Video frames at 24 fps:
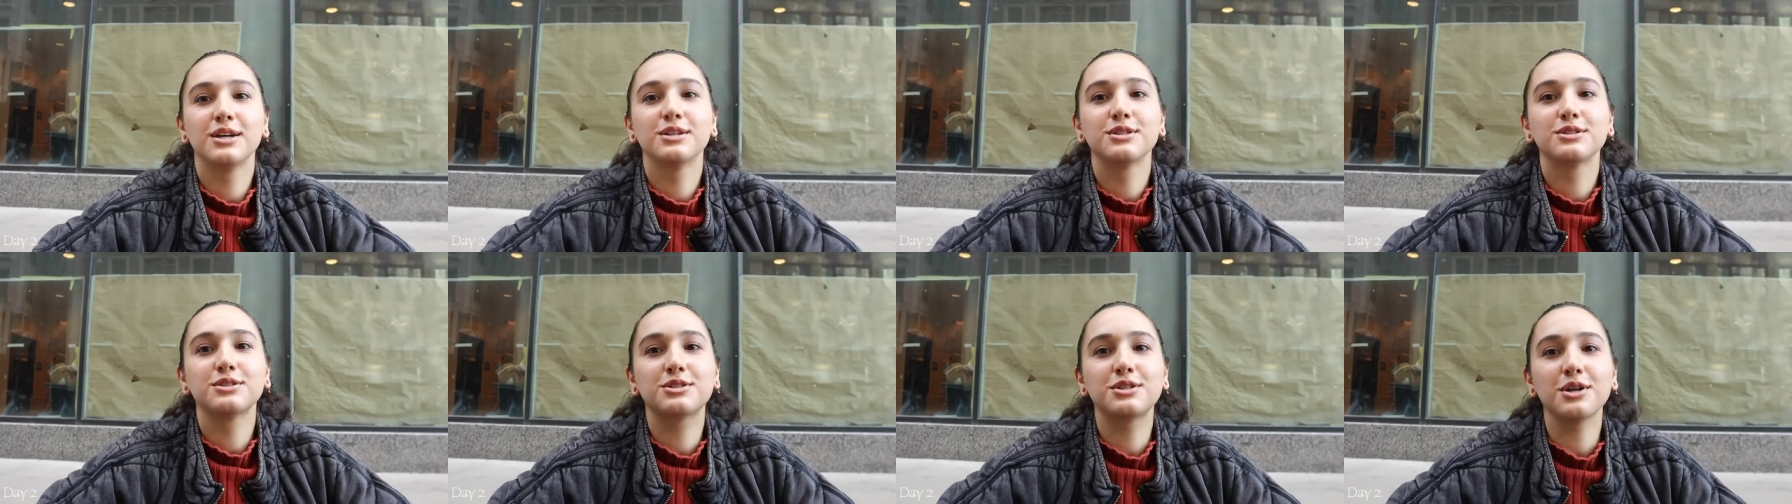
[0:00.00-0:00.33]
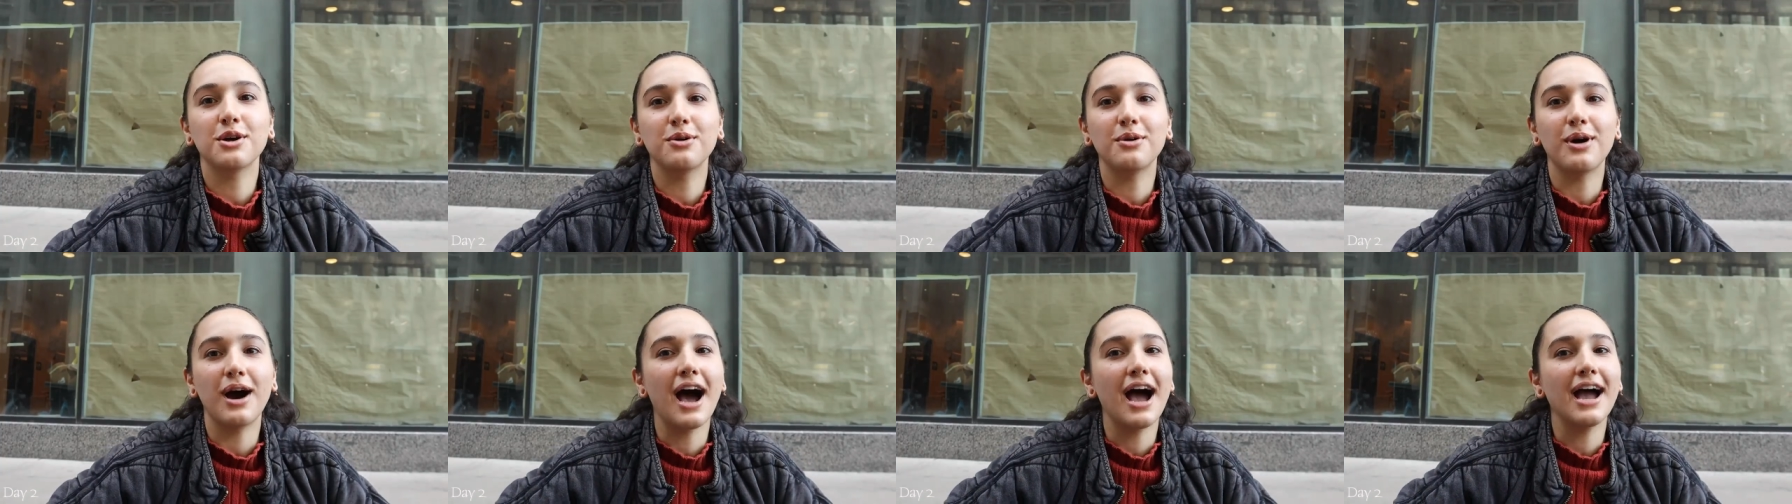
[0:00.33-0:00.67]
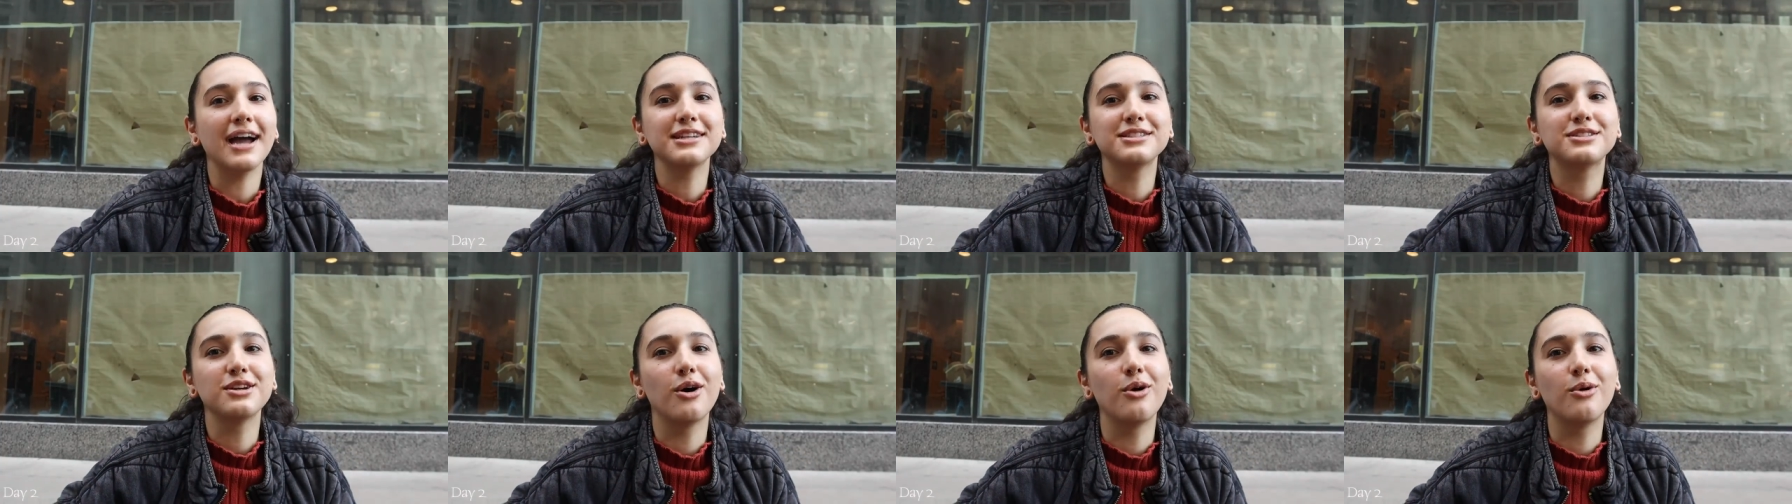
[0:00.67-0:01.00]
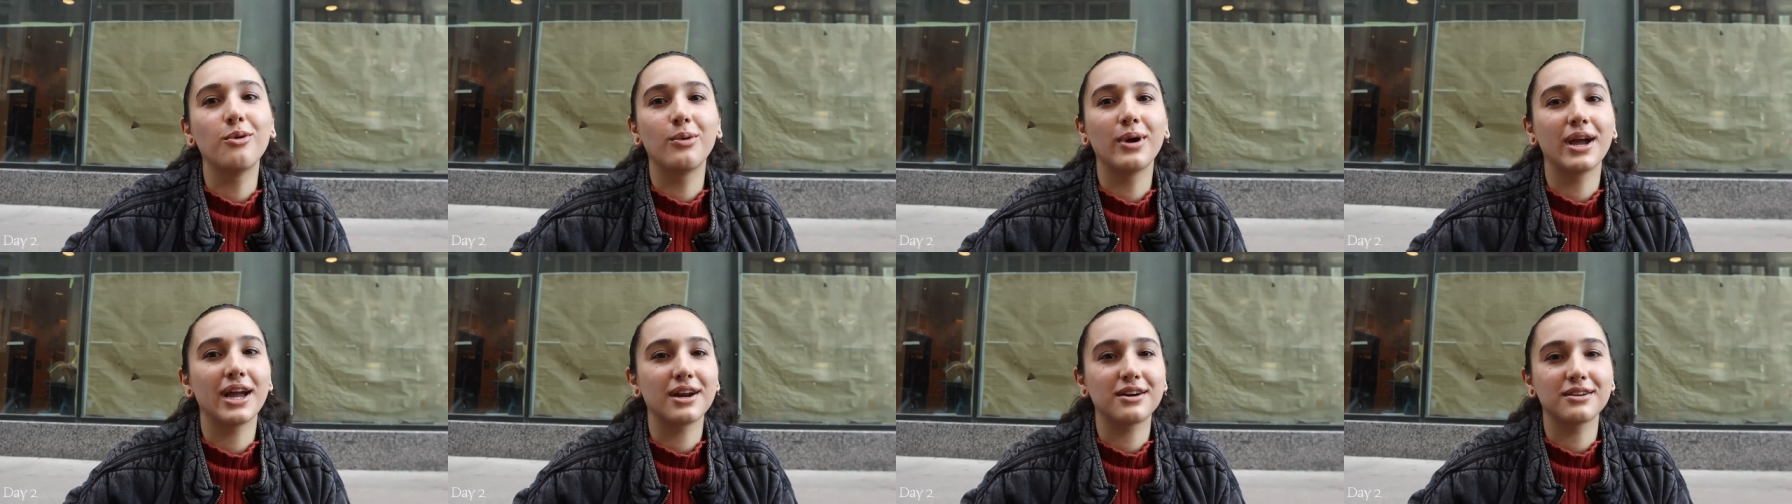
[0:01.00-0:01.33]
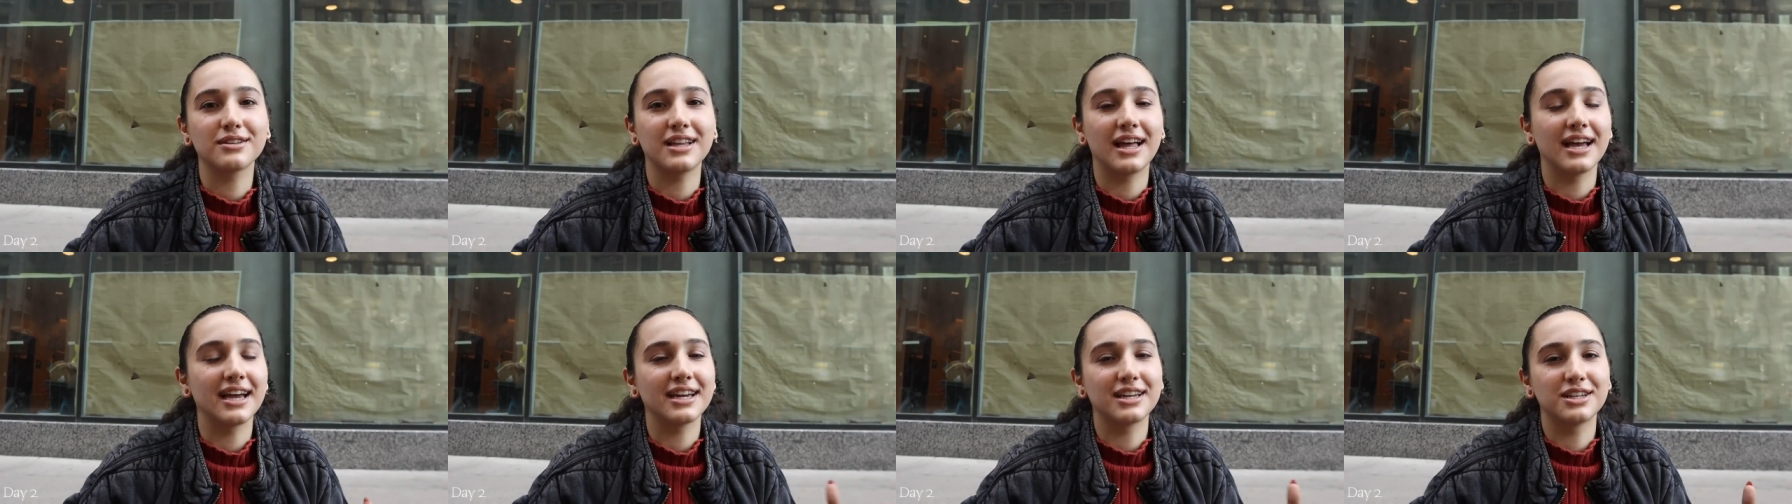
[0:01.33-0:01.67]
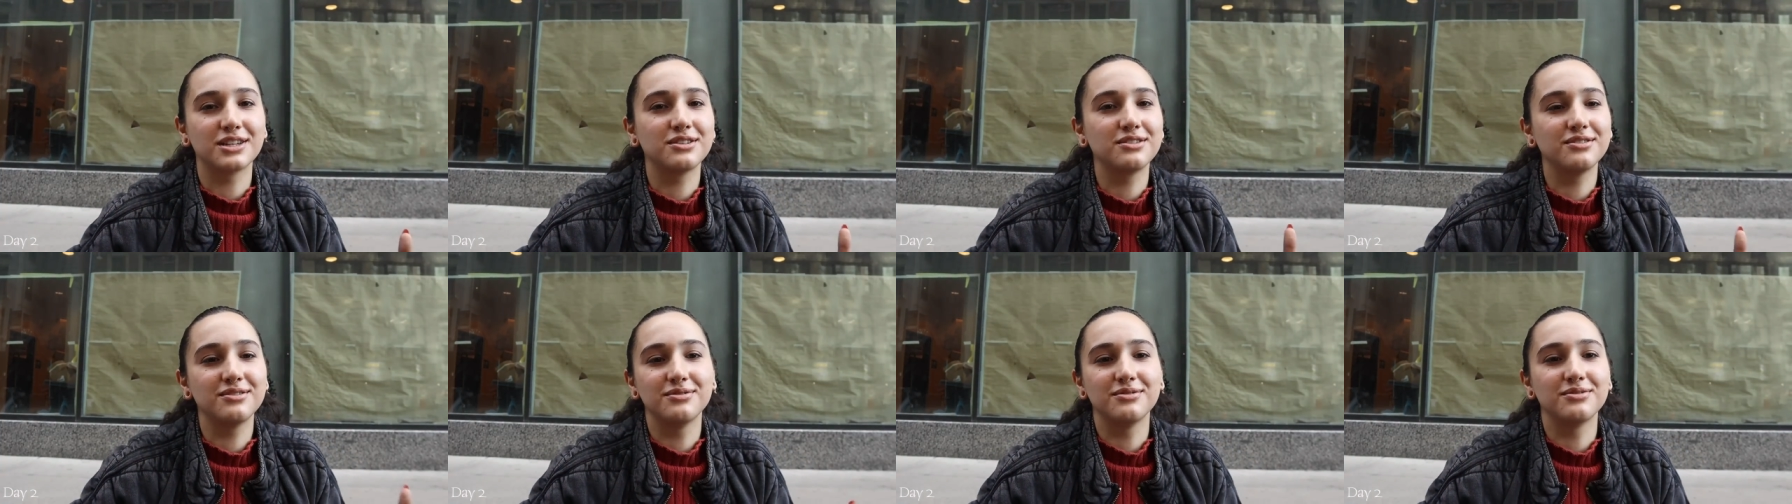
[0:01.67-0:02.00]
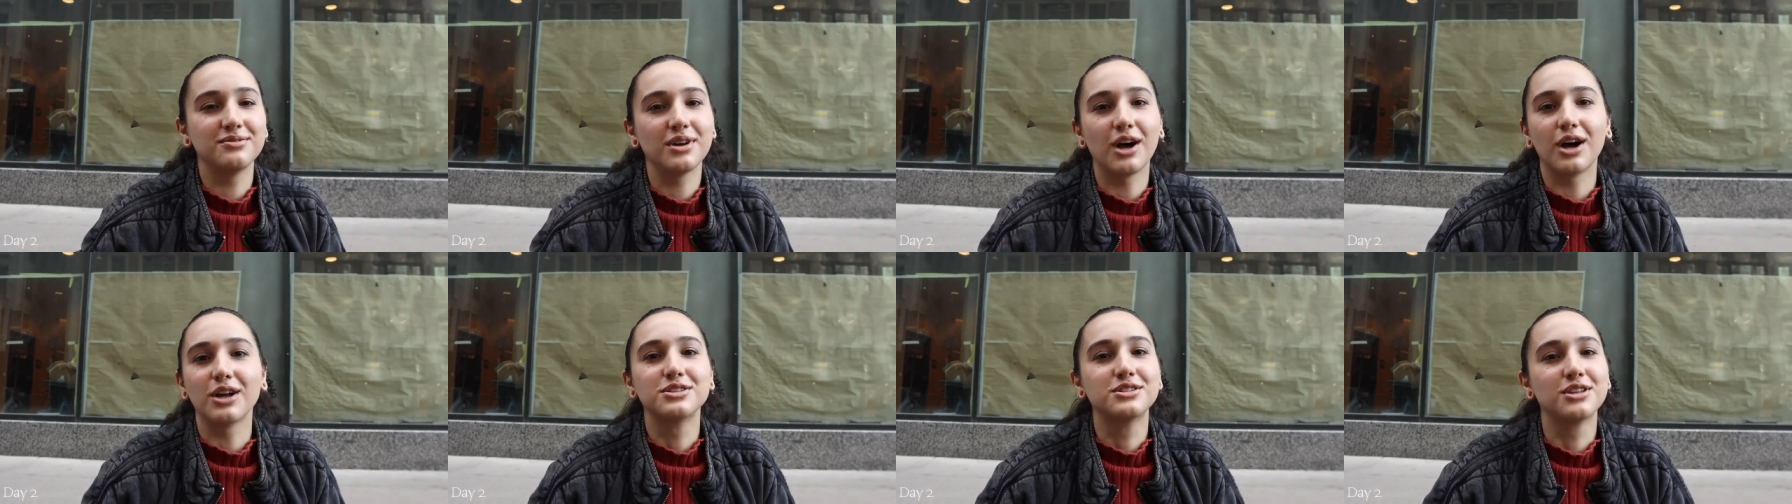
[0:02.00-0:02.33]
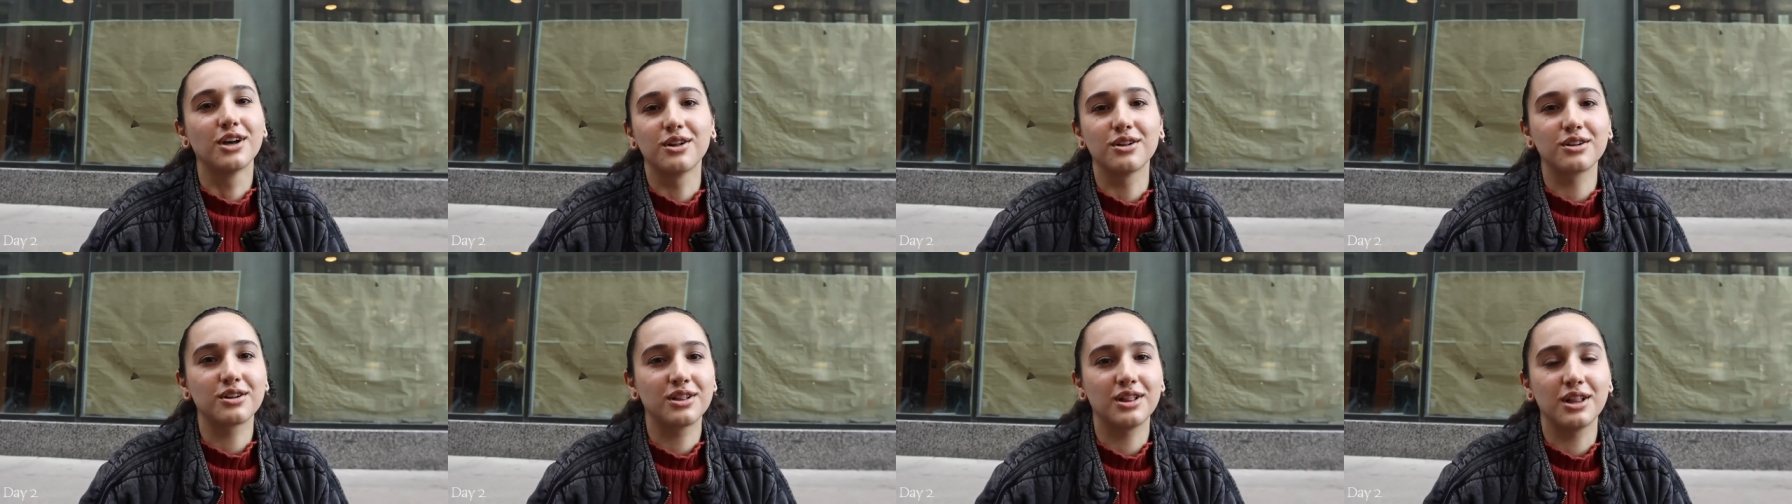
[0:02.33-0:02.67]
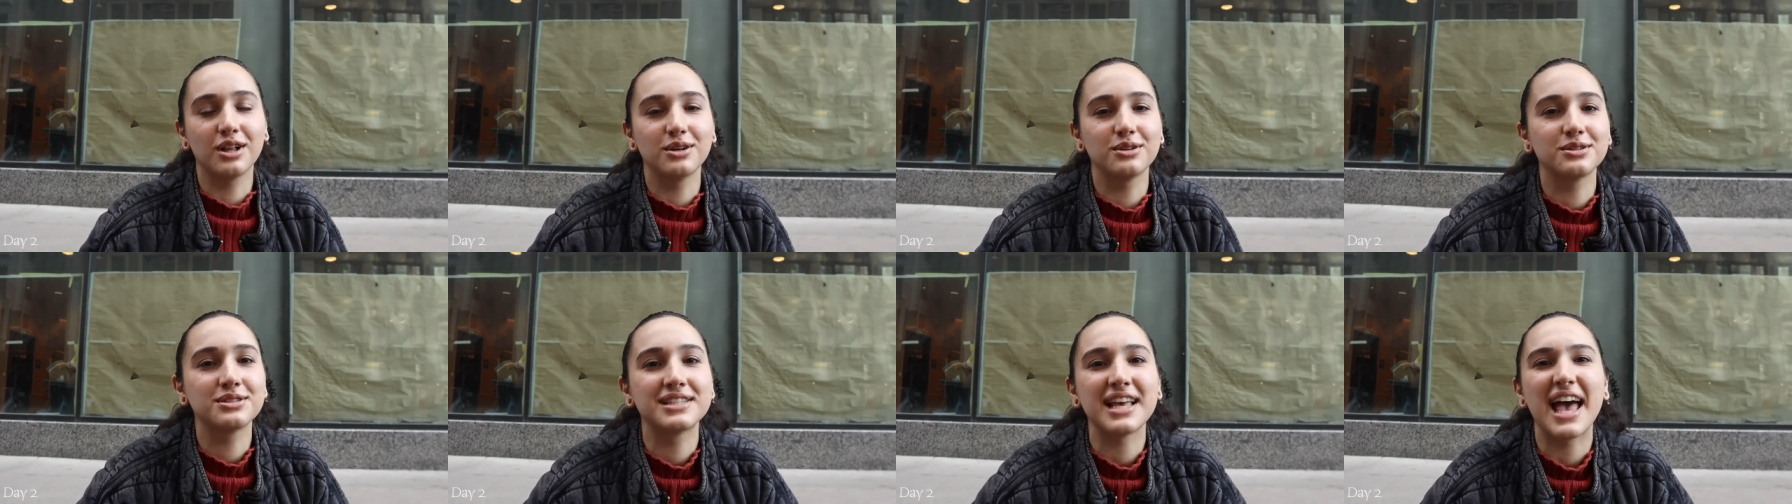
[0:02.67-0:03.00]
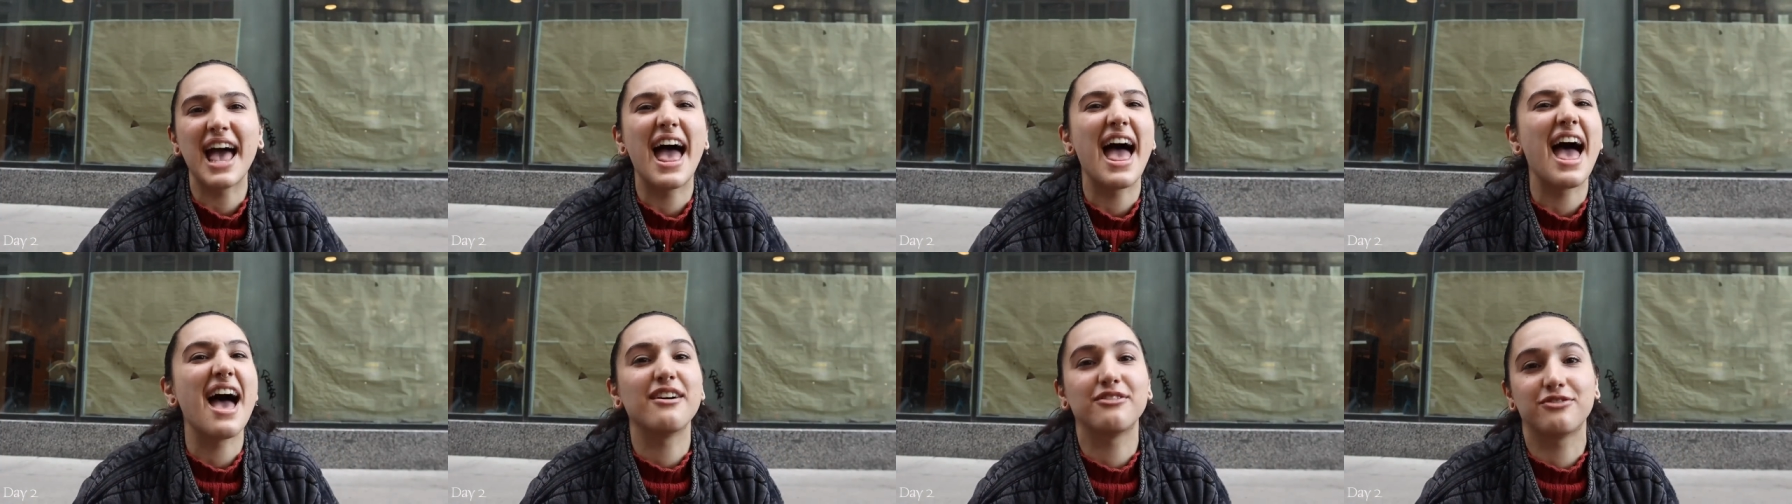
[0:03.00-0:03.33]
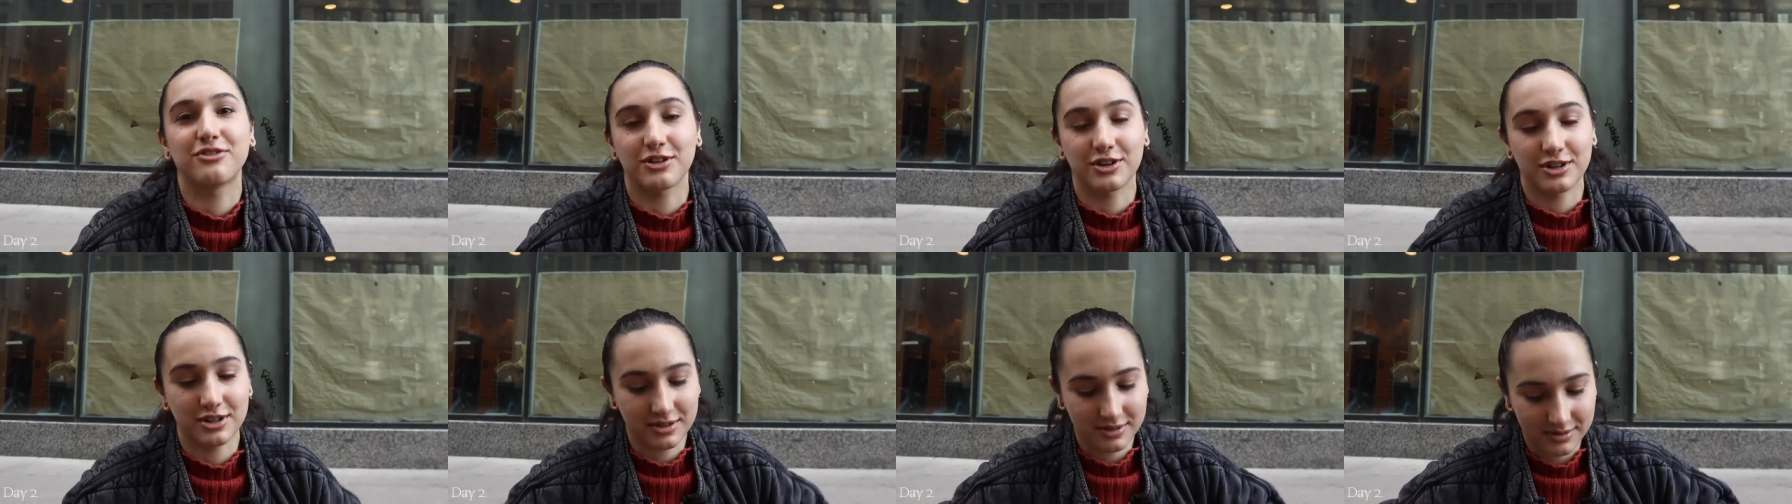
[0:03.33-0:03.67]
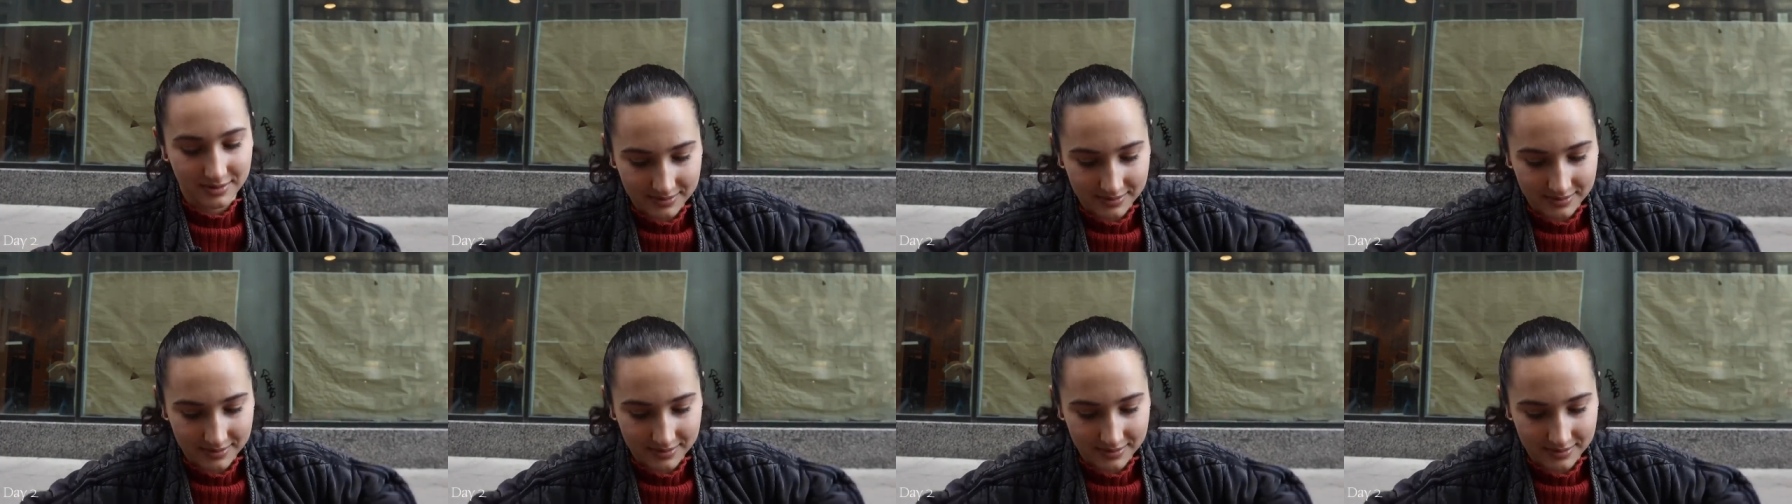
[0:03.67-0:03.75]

So I don't wear like adult clothes ever